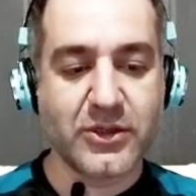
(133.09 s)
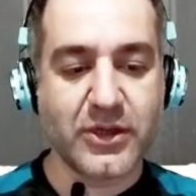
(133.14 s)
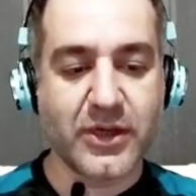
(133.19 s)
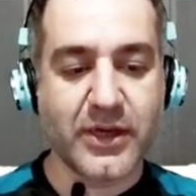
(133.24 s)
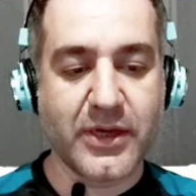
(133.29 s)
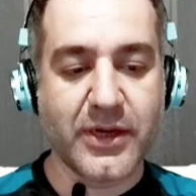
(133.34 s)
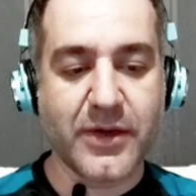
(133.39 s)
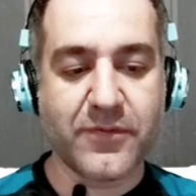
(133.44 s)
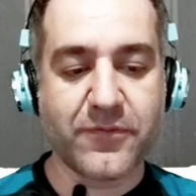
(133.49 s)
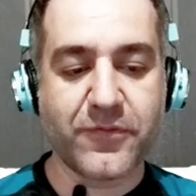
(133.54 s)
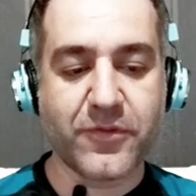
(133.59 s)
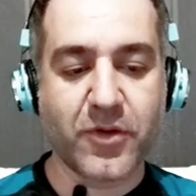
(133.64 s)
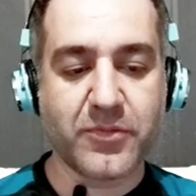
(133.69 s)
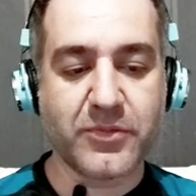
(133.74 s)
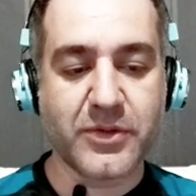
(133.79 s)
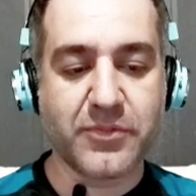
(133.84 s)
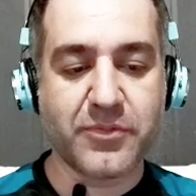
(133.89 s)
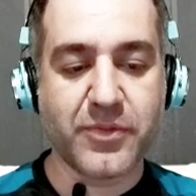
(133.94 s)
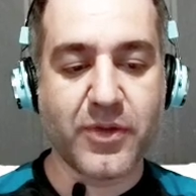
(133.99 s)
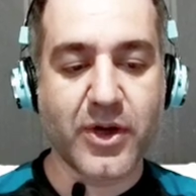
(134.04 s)
from
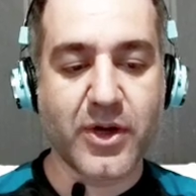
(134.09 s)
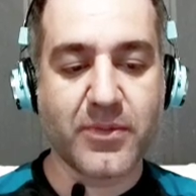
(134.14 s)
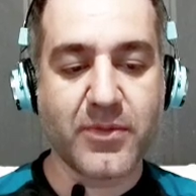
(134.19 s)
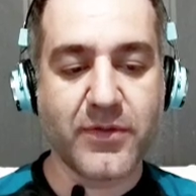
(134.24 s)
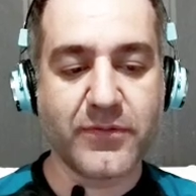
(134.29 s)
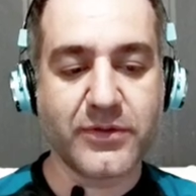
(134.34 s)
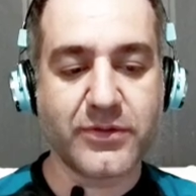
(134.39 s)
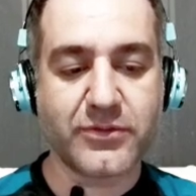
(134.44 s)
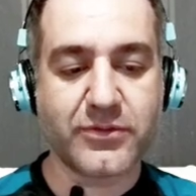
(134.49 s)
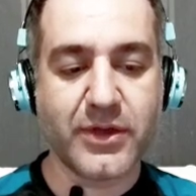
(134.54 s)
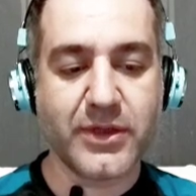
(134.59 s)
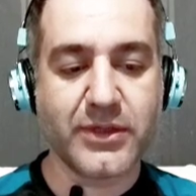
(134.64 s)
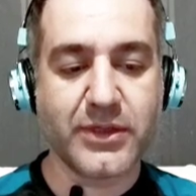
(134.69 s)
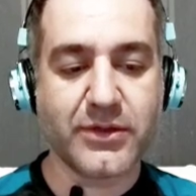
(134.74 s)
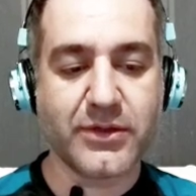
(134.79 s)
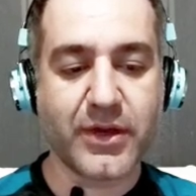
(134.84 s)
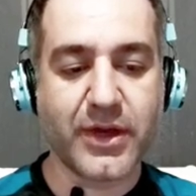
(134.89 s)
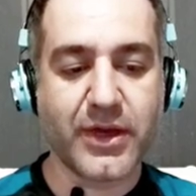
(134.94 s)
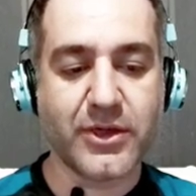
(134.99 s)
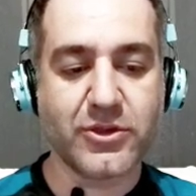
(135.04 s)
the bottom of the
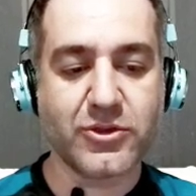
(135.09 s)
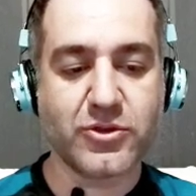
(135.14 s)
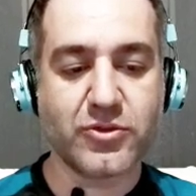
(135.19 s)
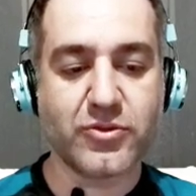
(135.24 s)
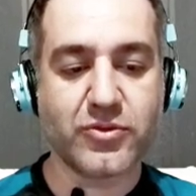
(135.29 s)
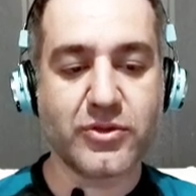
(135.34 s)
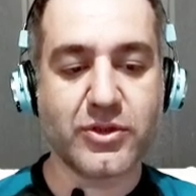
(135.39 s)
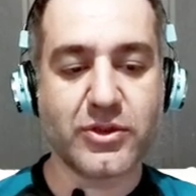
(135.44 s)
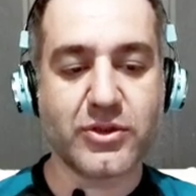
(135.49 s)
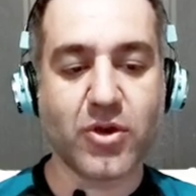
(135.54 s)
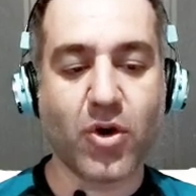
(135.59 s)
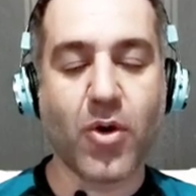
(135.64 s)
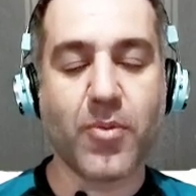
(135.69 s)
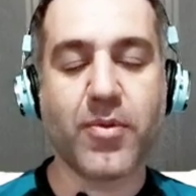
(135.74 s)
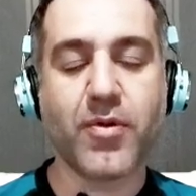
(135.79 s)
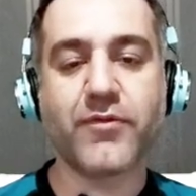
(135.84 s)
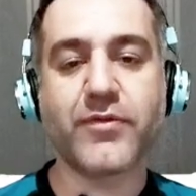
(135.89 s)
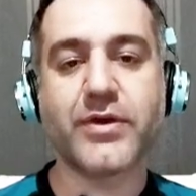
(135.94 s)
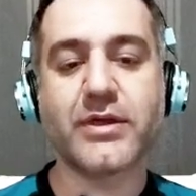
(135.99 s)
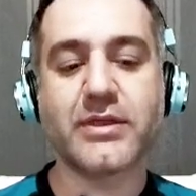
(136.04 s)
trading range to the
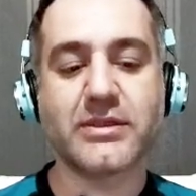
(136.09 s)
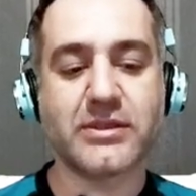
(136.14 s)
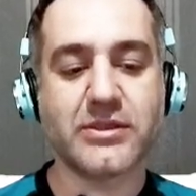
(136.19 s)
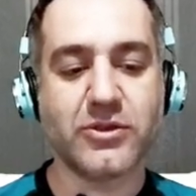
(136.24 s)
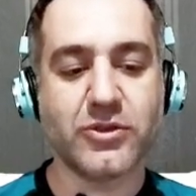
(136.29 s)
top of it.